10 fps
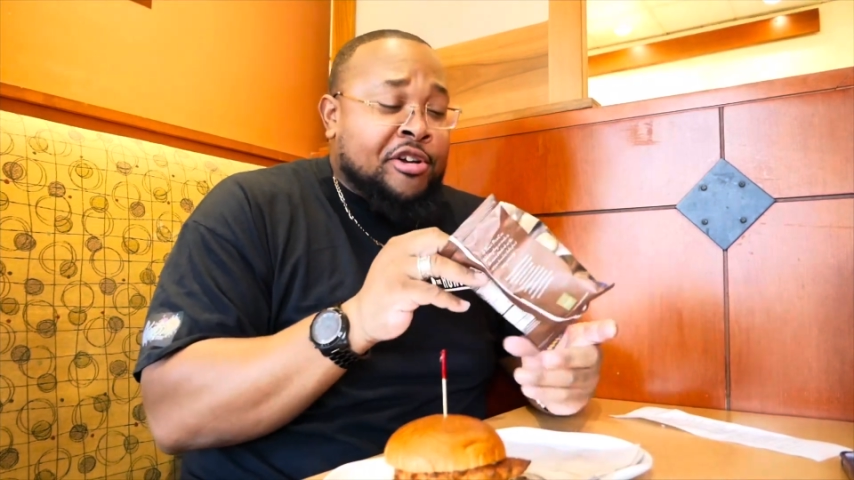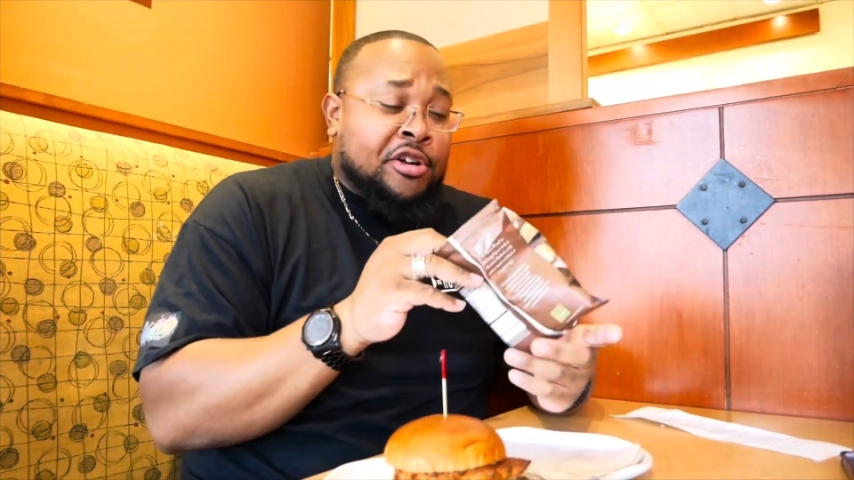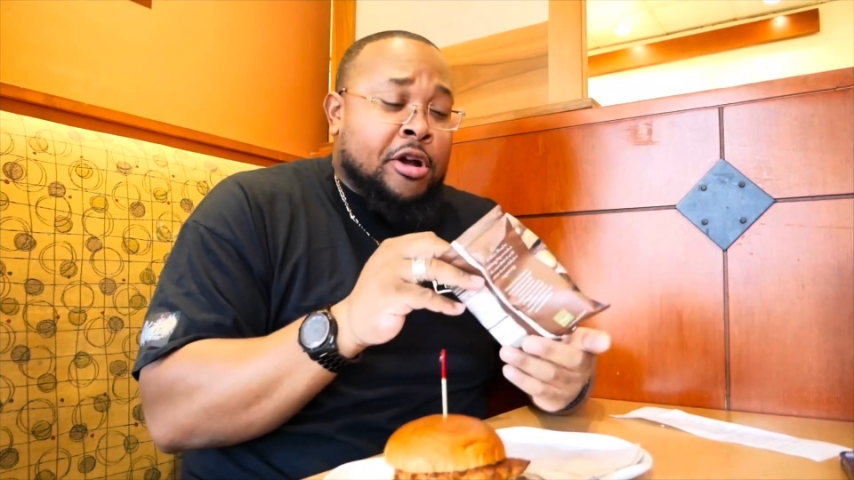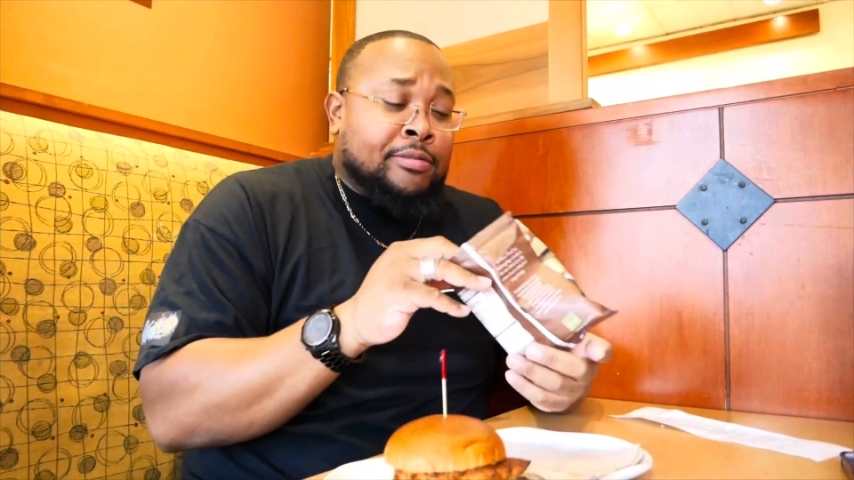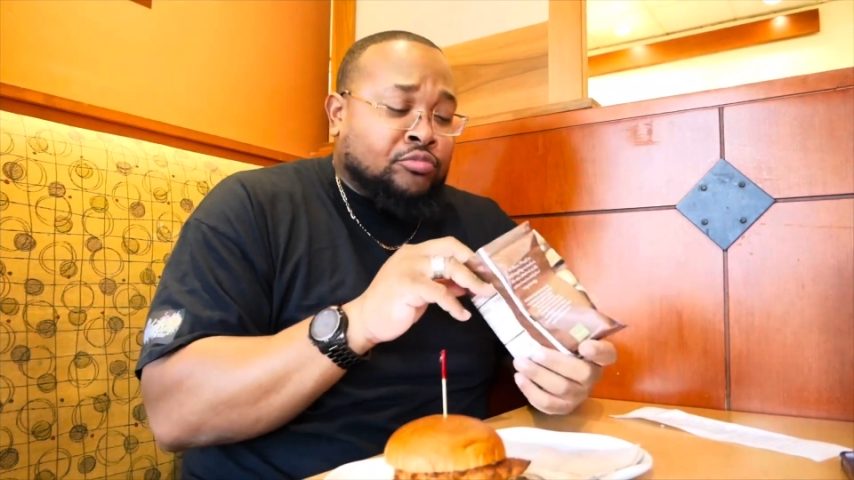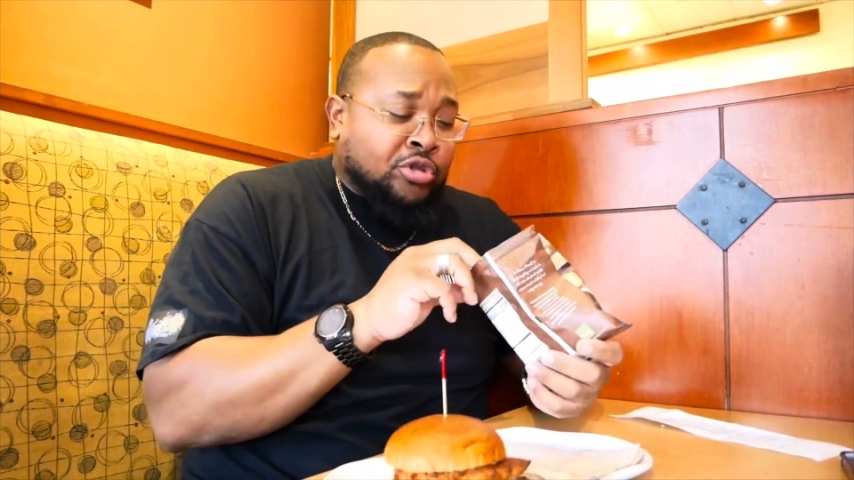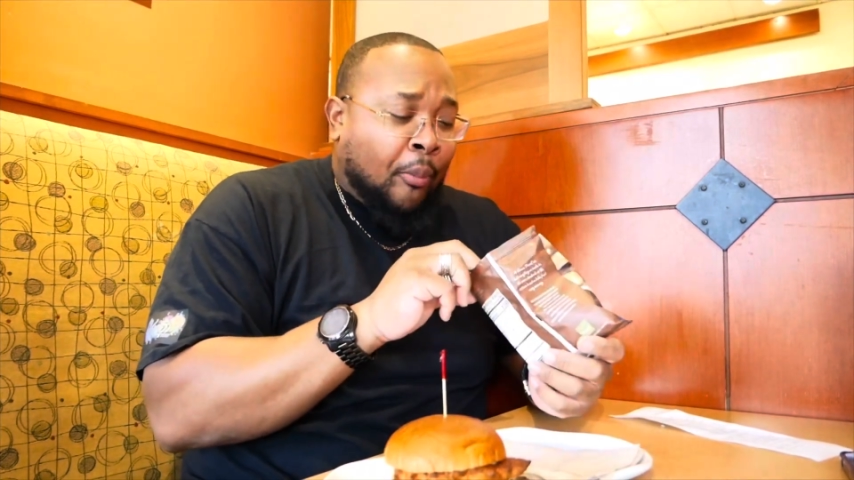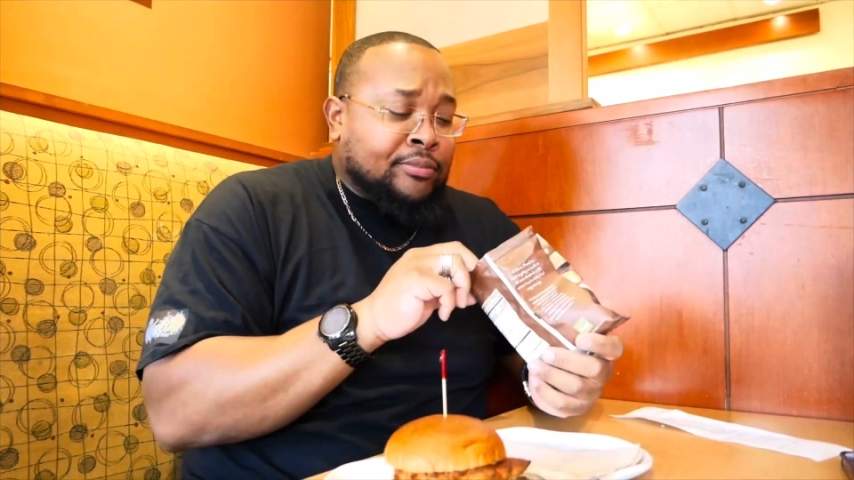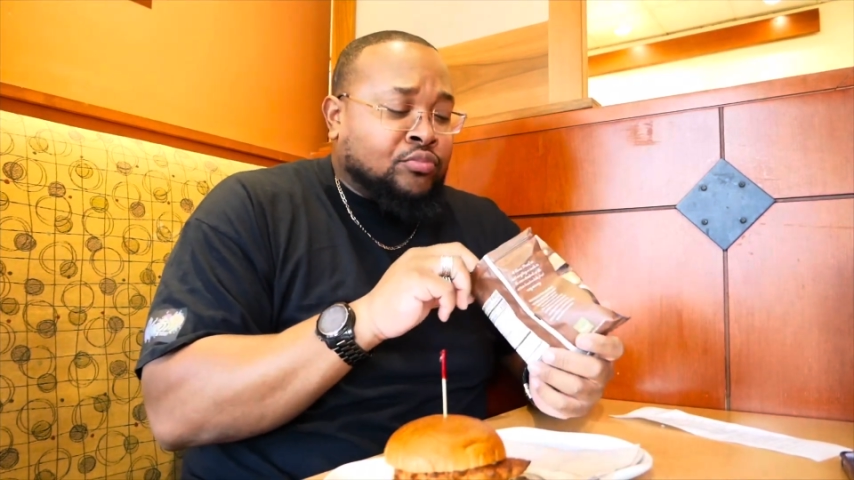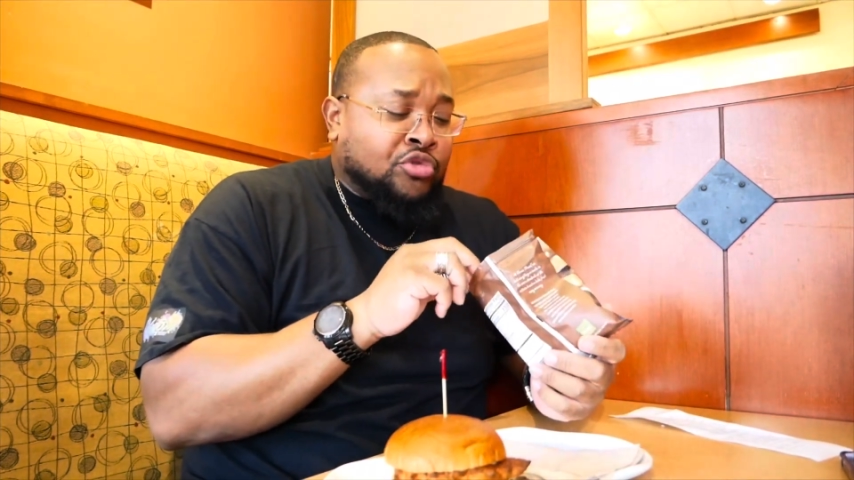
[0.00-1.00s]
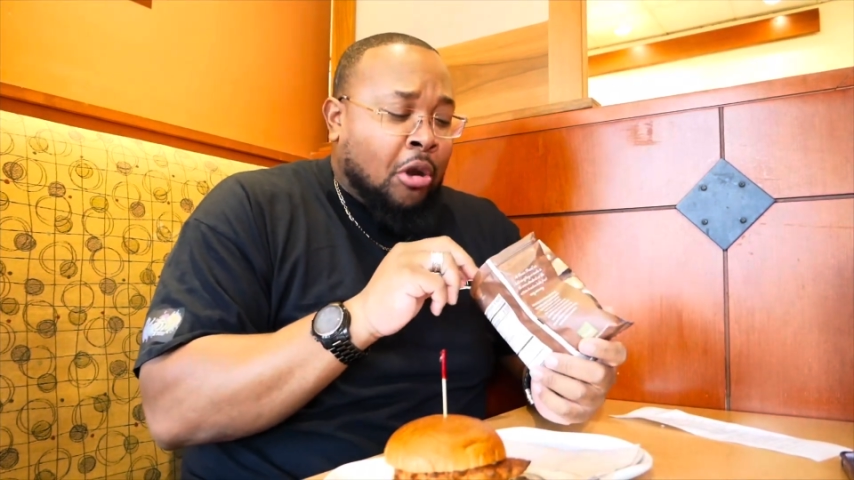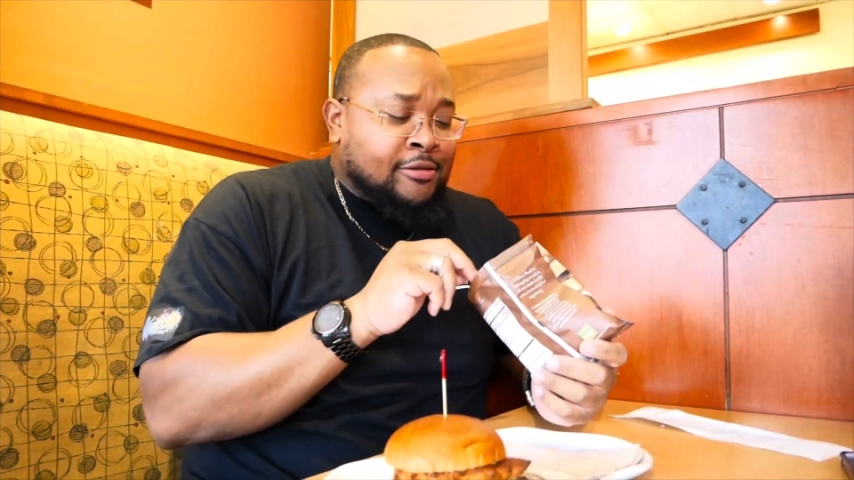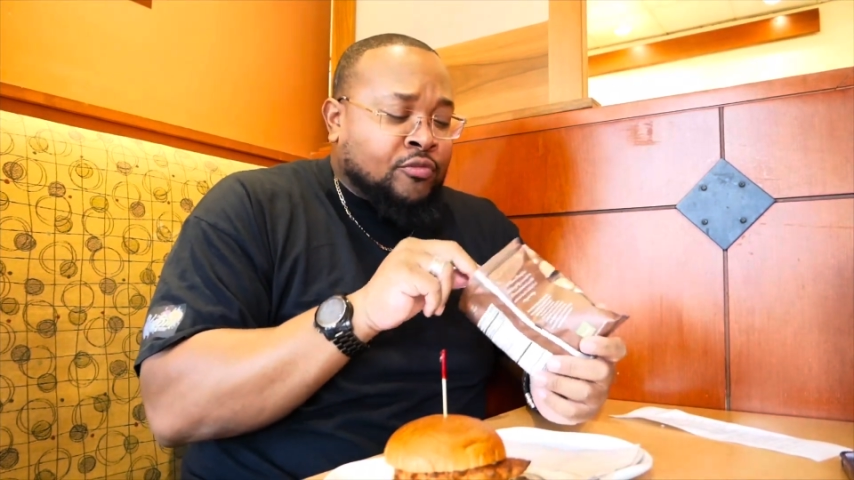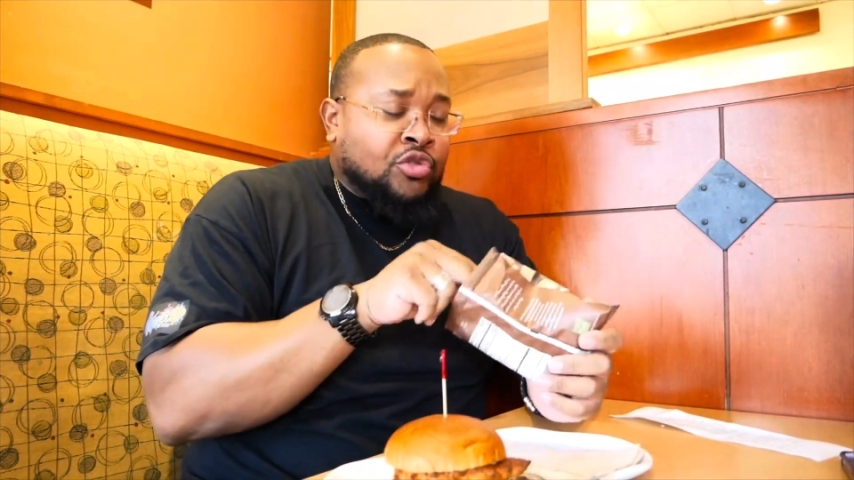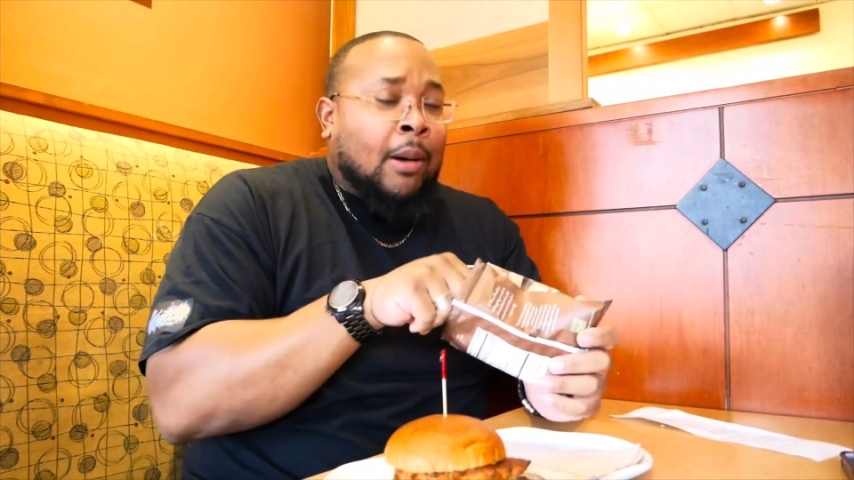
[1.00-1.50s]
good.
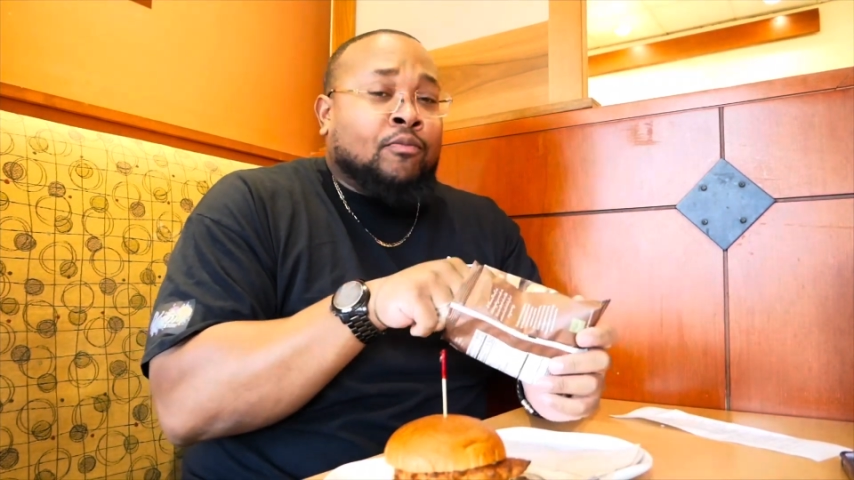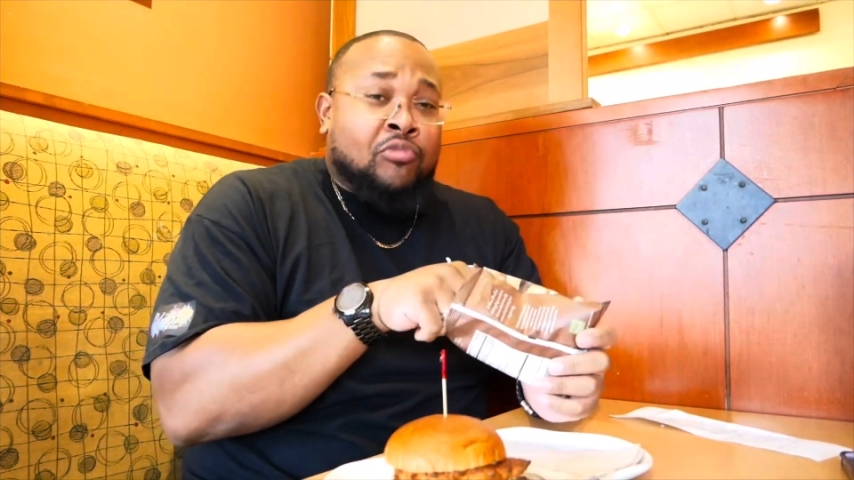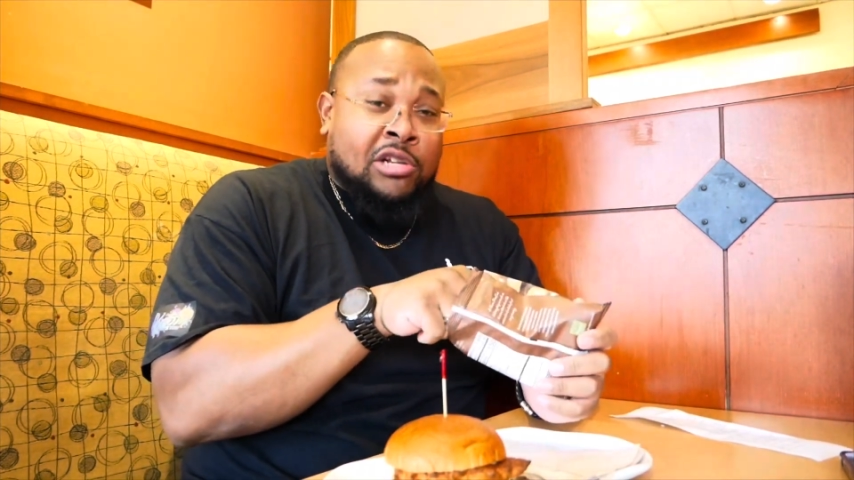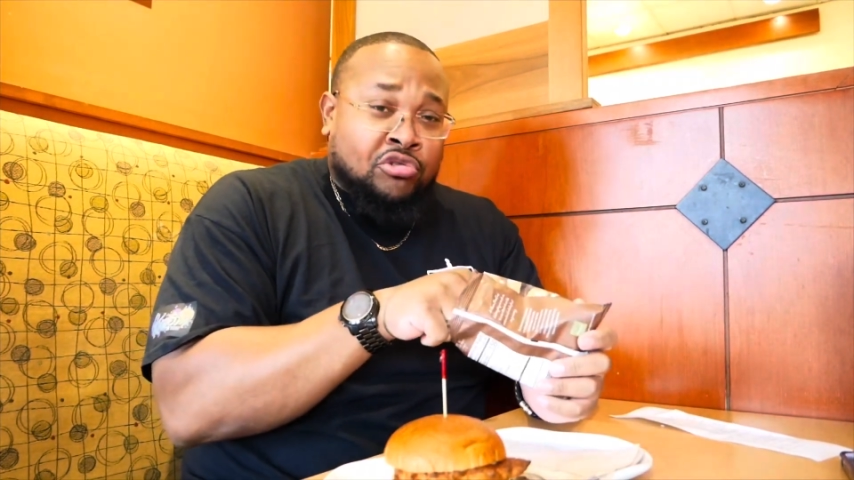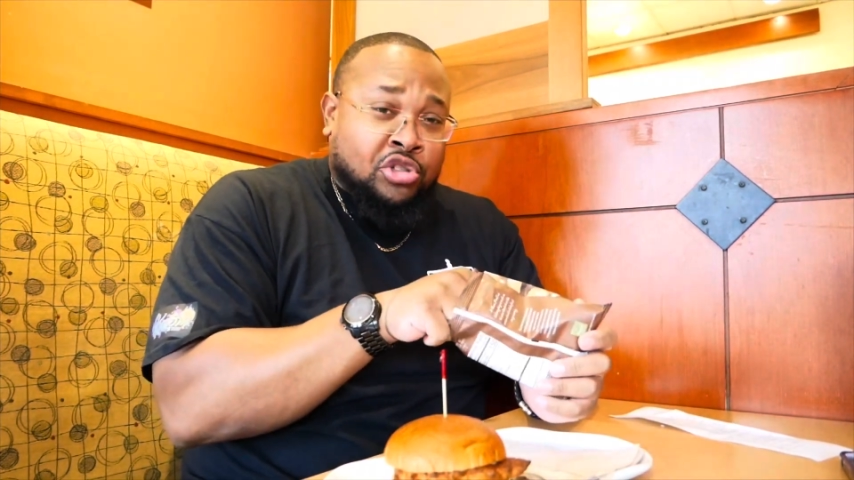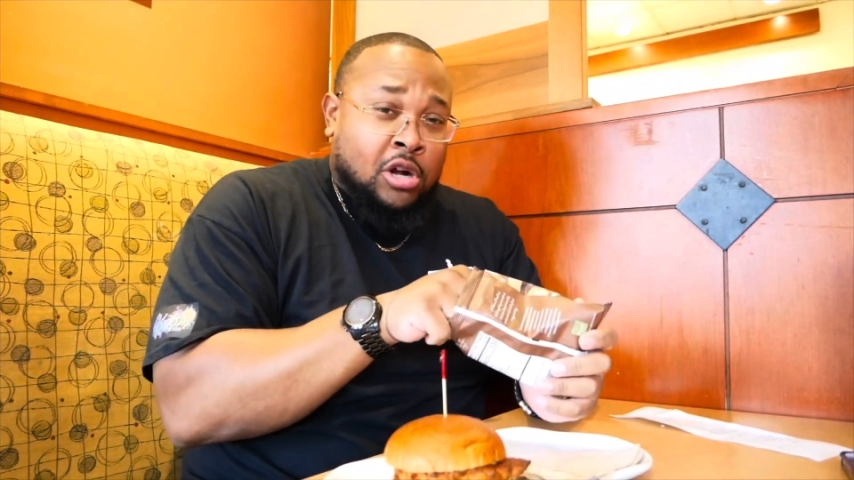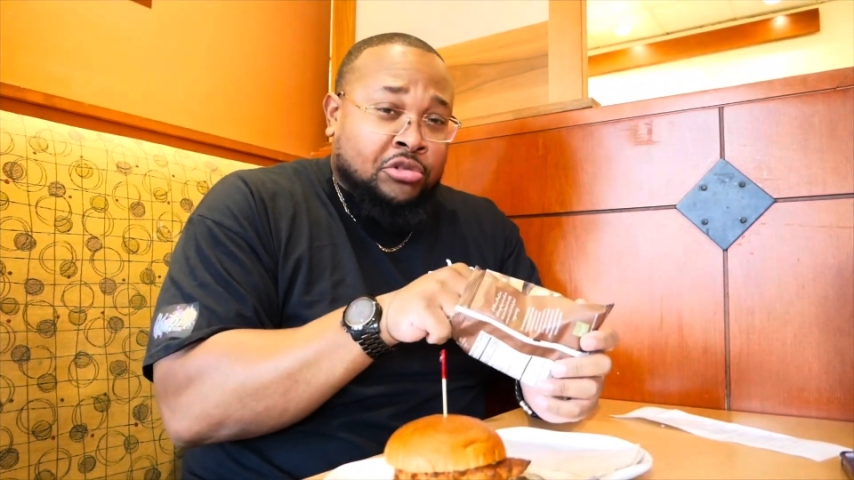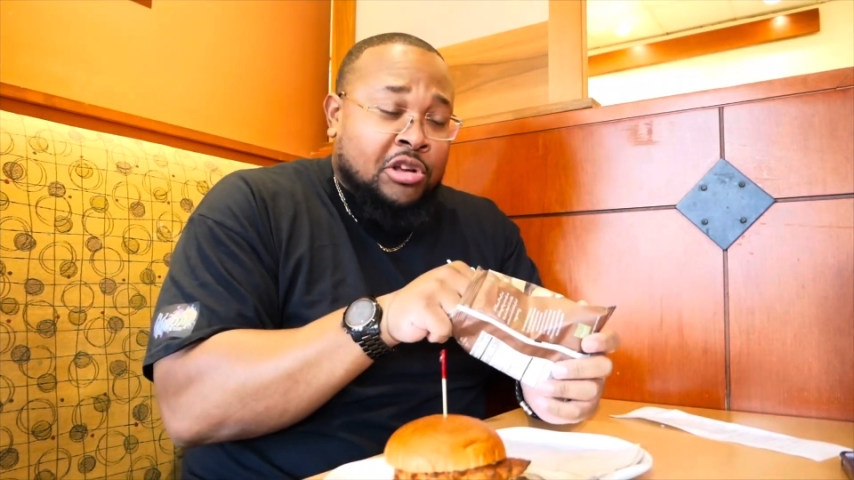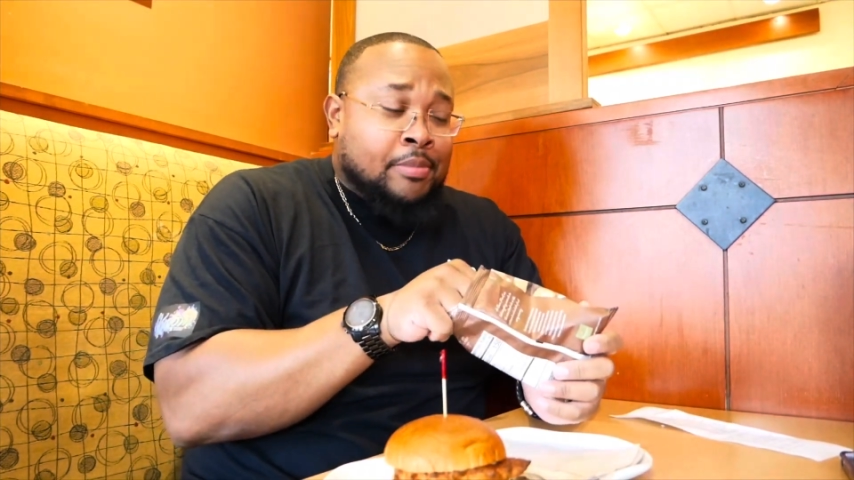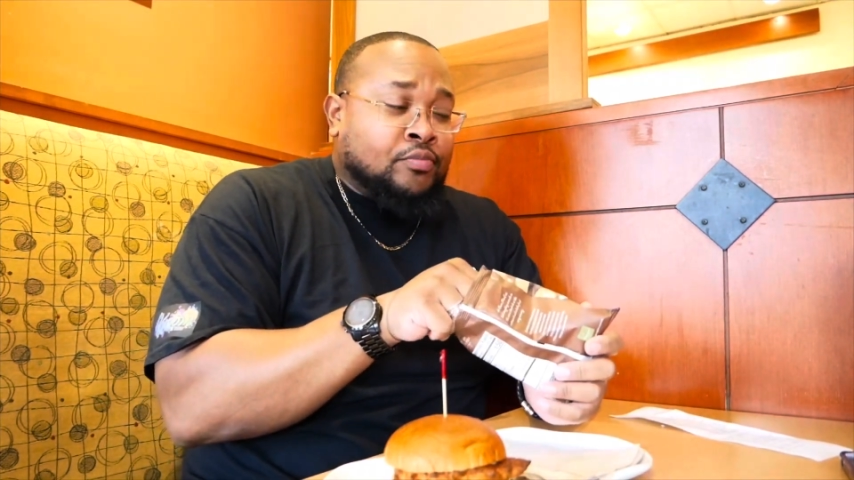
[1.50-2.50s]
Not too salty.